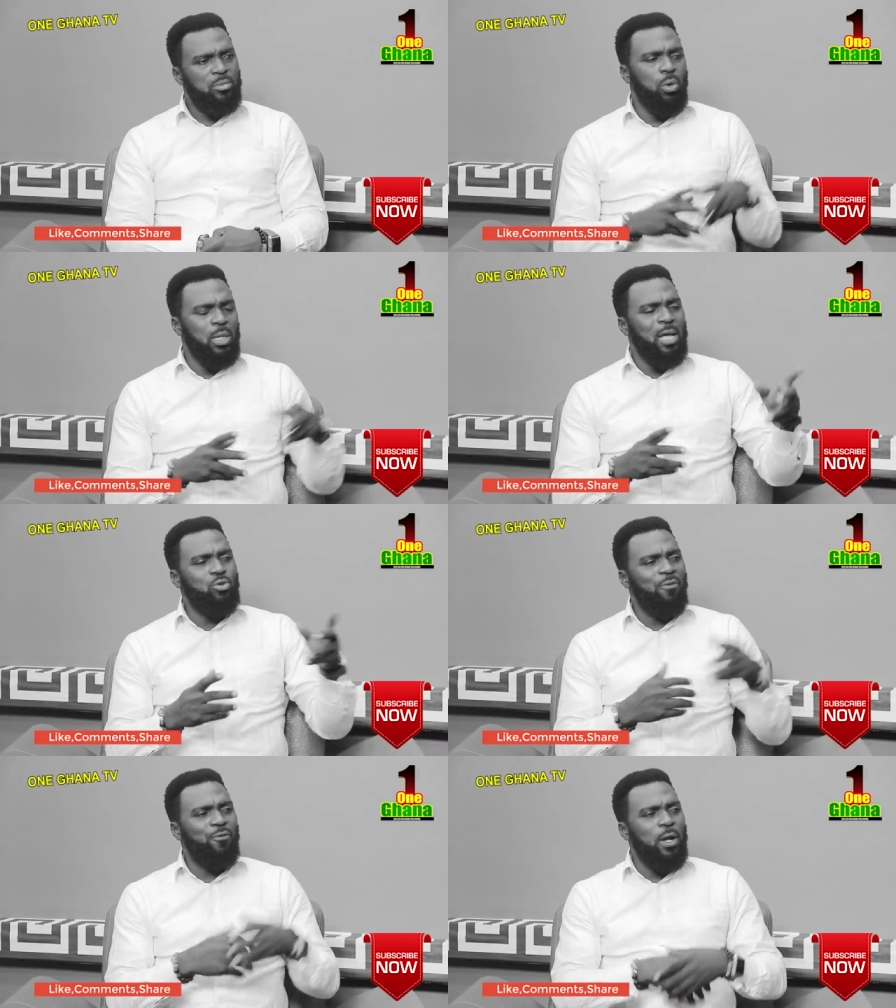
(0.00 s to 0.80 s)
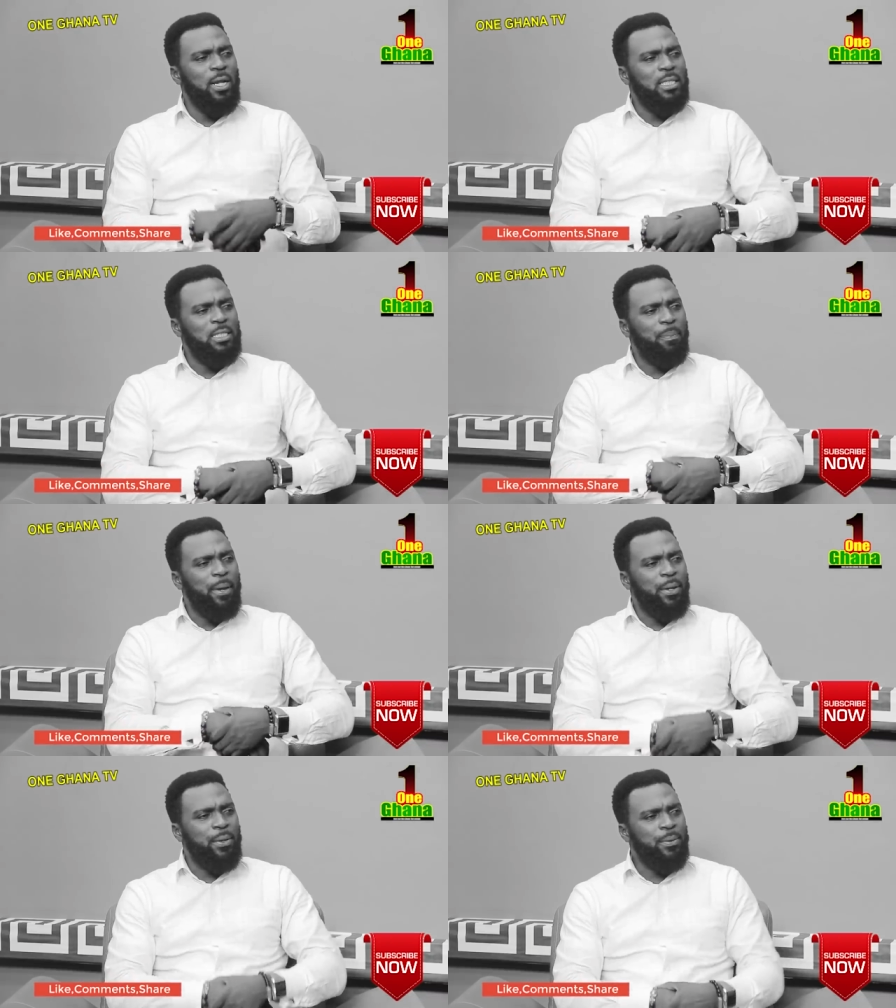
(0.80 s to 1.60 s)
One asofo
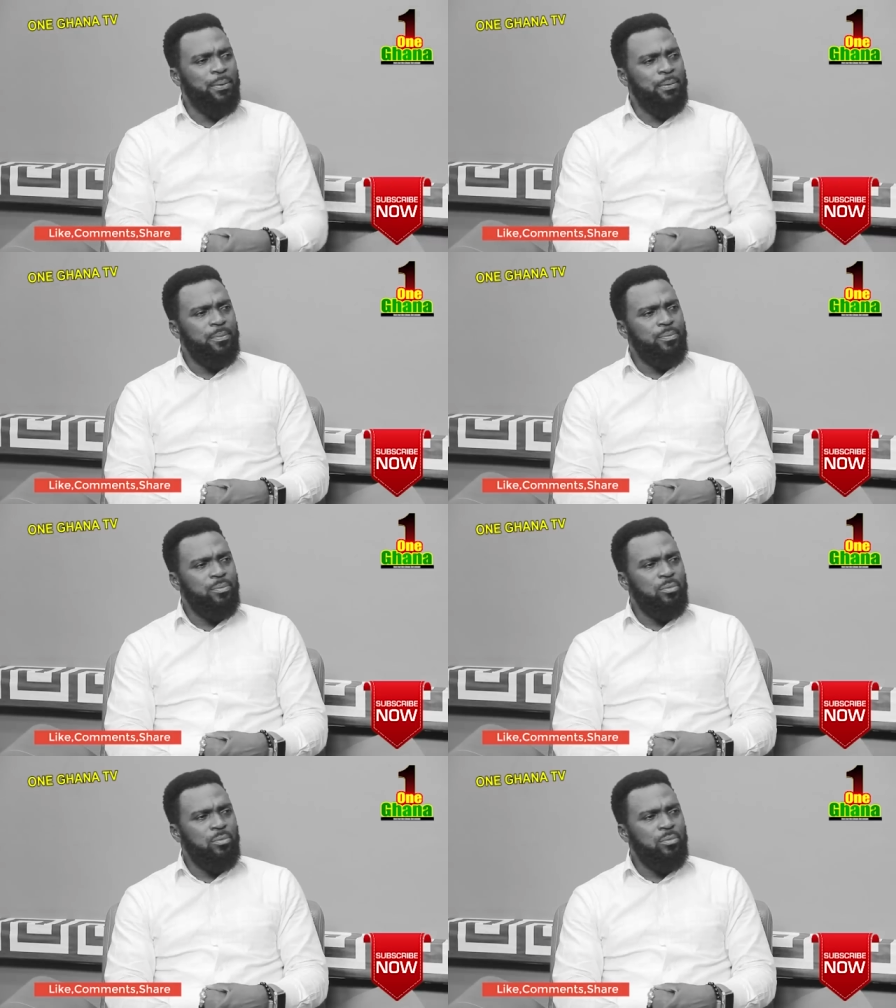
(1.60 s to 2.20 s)
anantepen me ne